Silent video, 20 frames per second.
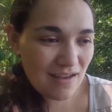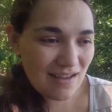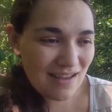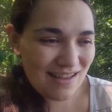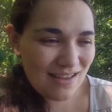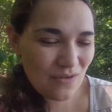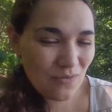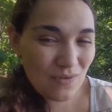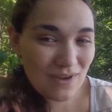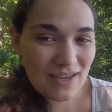
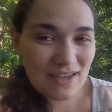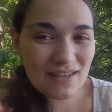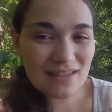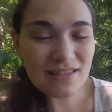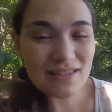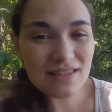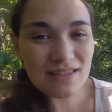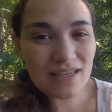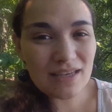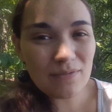In a way,
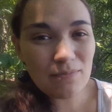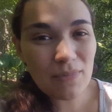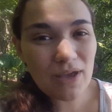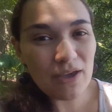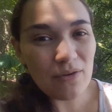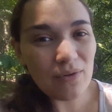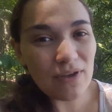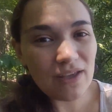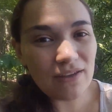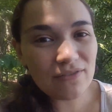it's like
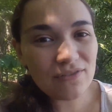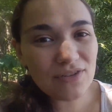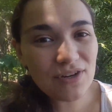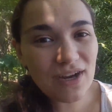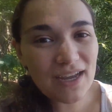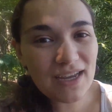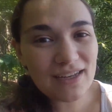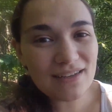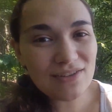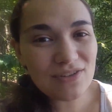my way of
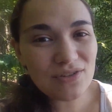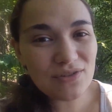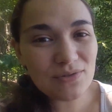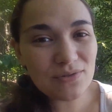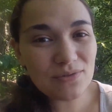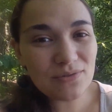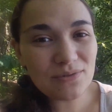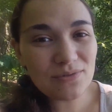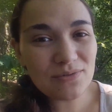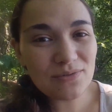trying
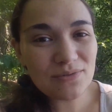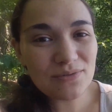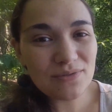to